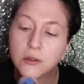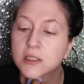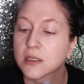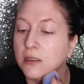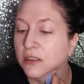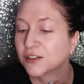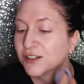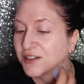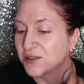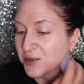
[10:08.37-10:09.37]
This color
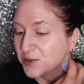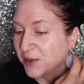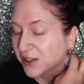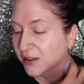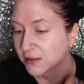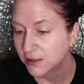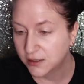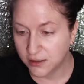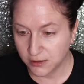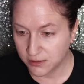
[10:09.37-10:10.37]
looks so much better.
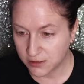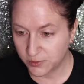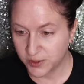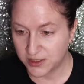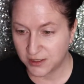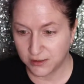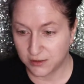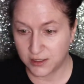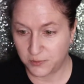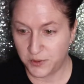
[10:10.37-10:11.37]
It looks
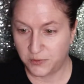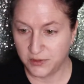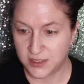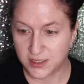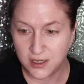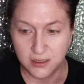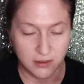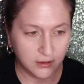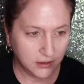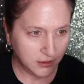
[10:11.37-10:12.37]
like my real skin.